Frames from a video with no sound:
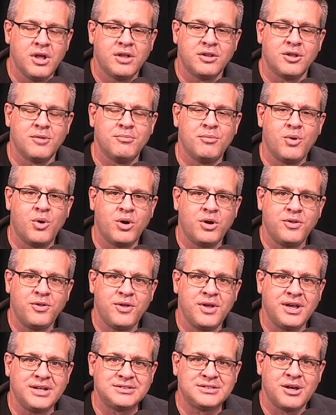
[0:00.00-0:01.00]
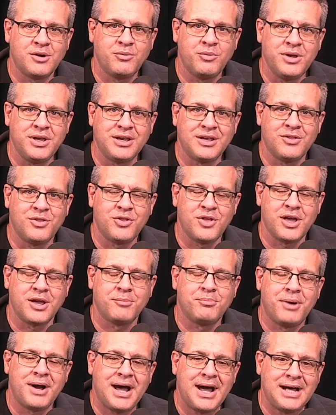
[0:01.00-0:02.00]
the more things that we can
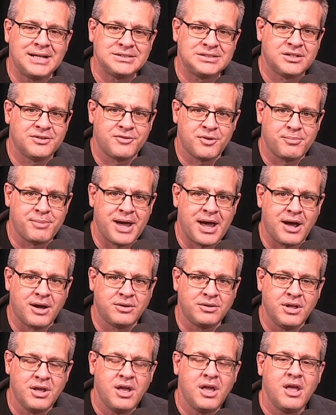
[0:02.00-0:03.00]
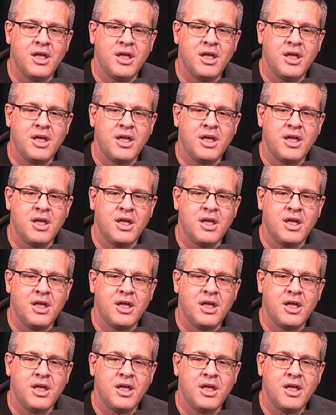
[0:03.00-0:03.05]
think positive about,